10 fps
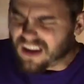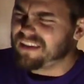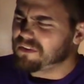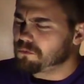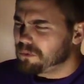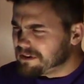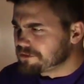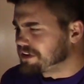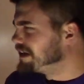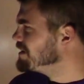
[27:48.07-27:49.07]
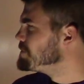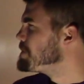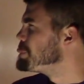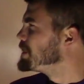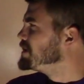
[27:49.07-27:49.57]
And then weirdly,
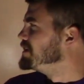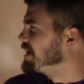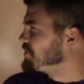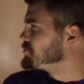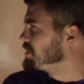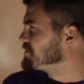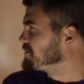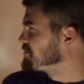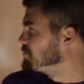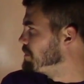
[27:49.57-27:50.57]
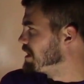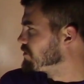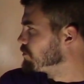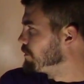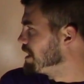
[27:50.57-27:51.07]
nitrates also
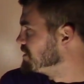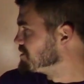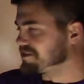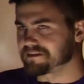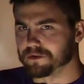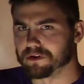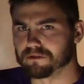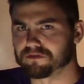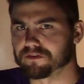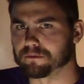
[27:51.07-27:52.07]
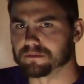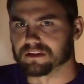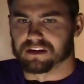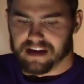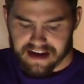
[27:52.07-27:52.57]
make their way into soil from
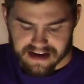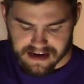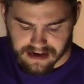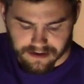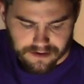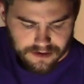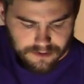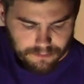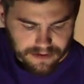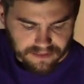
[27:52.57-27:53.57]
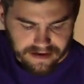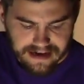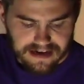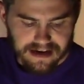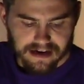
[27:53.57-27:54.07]
lightning. When
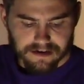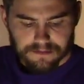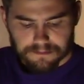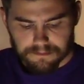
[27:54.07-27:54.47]
lightning,